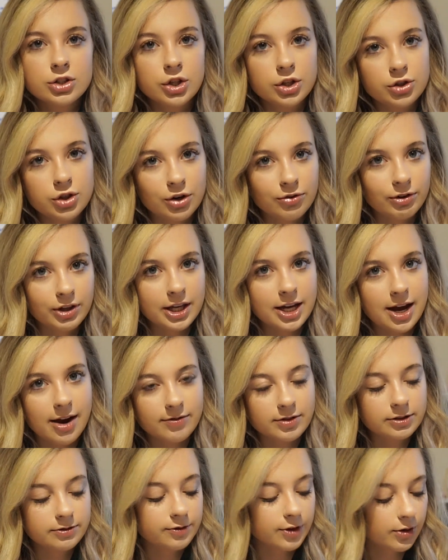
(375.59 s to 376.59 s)
so you don't really
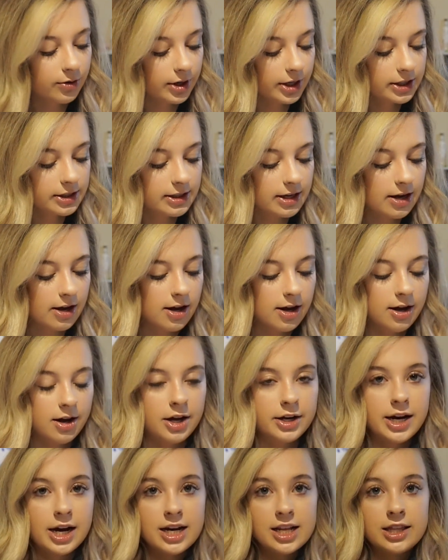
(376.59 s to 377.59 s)
have to focus
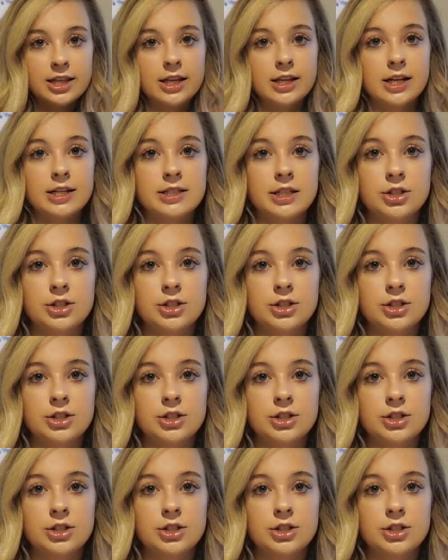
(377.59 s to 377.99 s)
on anything that's